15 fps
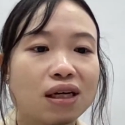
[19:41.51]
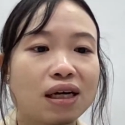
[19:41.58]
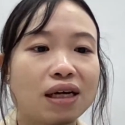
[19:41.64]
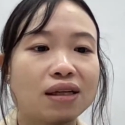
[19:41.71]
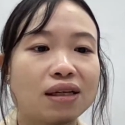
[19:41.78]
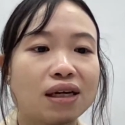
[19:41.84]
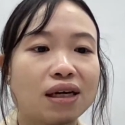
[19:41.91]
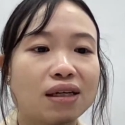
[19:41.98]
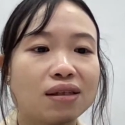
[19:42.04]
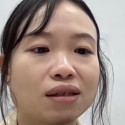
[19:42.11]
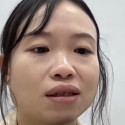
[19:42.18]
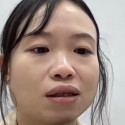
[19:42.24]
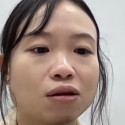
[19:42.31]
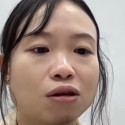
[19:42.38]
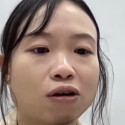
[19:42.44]
and
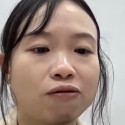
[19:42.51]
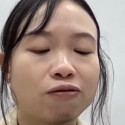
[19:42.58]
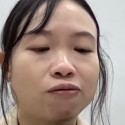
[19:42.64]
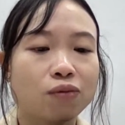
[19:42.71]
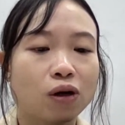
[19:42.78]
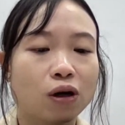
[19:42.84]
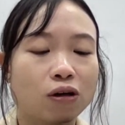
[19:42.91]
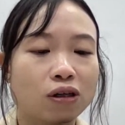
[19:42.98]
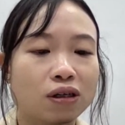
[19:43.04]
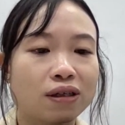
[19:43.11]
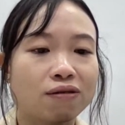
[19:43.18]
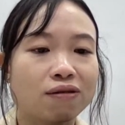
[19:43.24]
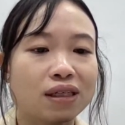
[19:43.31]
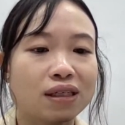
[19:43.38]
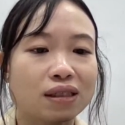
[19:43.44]
then the top
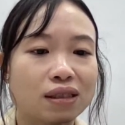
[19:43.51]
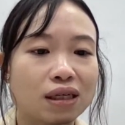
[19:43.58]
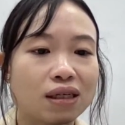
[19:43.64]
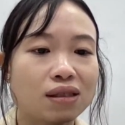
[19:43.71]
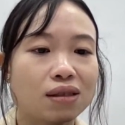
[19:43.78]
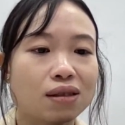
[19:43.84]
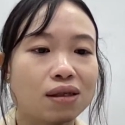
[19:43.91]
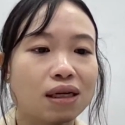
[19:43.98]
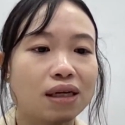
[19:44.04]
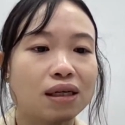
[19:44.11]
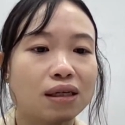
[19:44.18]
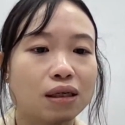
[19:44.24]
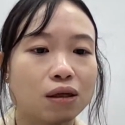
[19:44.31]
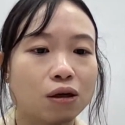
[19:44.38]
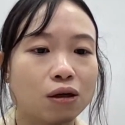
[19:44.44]
occurring one is this, and
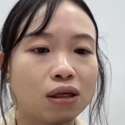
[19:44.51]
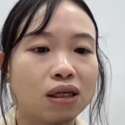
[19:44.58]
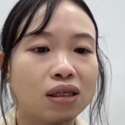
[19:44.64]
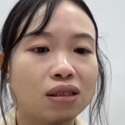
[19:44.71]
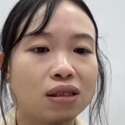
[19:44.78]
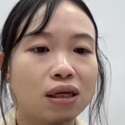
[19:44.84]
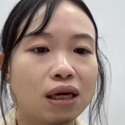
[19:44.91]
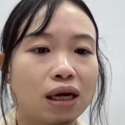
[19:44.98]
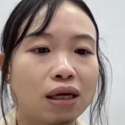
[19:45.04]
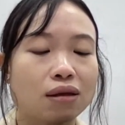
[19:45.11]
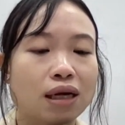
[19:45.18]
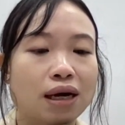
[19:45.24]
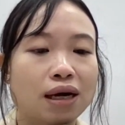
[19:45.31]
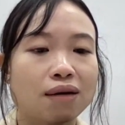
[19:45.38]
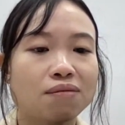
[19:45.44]
then it occurs
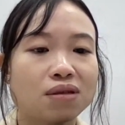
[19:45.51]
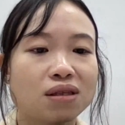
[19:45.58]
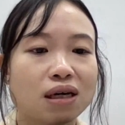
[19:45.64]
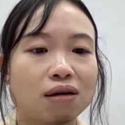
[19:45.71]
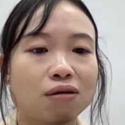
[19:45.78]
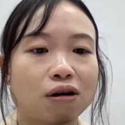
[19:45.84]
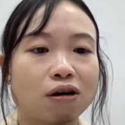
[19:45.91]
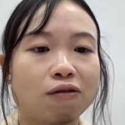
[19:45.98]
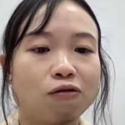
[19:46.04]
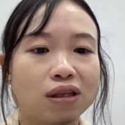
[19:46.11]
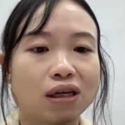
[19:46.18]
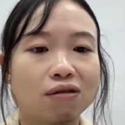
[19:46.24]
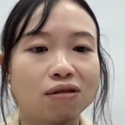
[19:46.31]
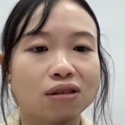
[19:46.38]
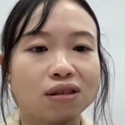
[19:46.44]
8 times out of
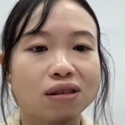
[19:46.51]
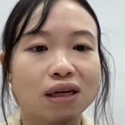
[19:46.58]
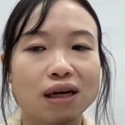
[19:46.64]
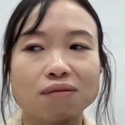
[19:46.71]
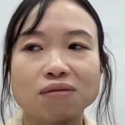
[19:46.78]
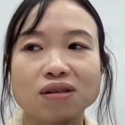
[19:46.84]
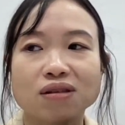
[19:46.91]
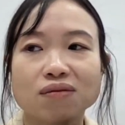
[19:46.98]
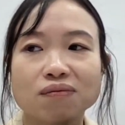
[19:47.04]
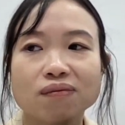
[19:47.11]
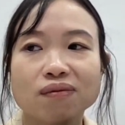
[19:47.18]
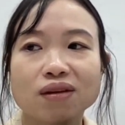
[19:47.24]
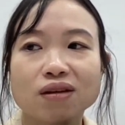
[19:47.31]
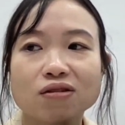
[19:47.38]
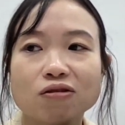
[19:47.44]
1,000 times,
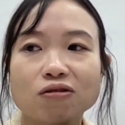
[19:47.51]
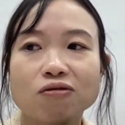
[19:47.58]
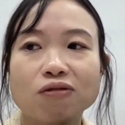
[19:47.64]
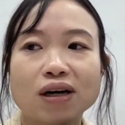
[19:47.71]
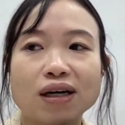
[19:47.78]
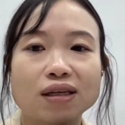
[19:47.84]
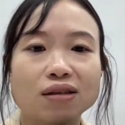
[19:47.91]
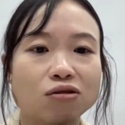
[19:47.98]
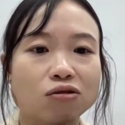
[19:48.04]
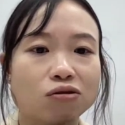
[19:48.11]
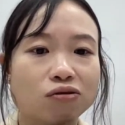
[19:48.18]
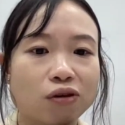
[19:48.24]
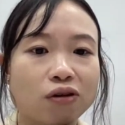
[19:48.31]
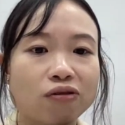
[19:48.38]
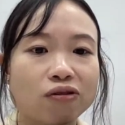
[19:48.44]
so far and
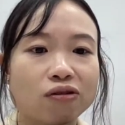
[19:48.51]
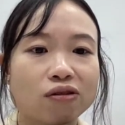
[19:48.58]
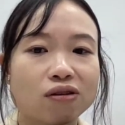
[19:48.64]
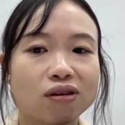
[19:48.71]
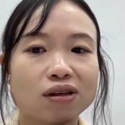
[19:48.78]
so forth.